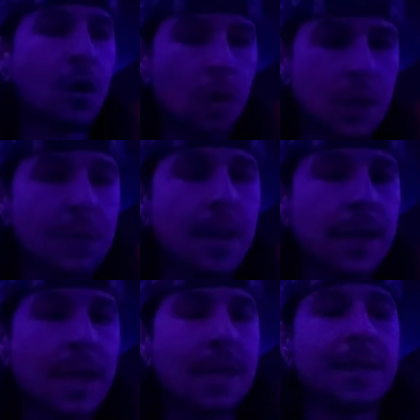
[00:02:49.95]

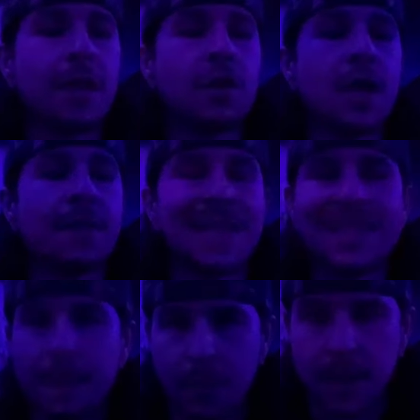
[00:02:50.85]
ultimately this energy of
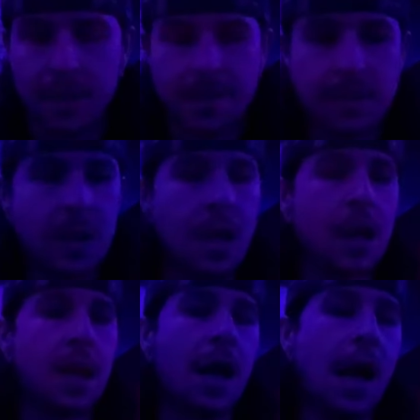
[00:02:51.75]
acceptance.
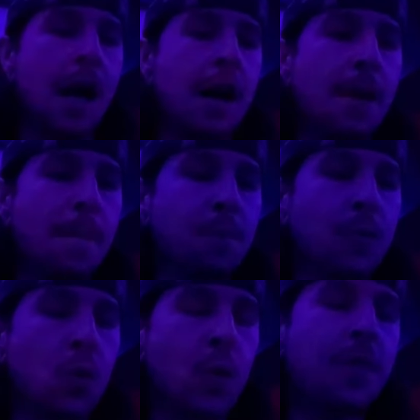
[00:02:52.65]

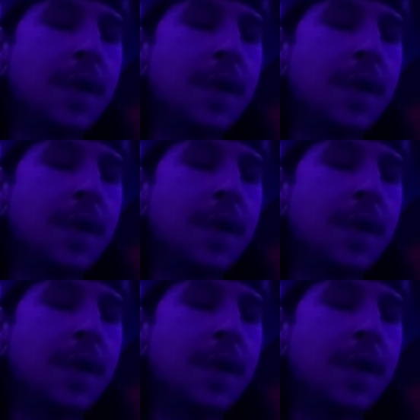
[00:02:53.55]
With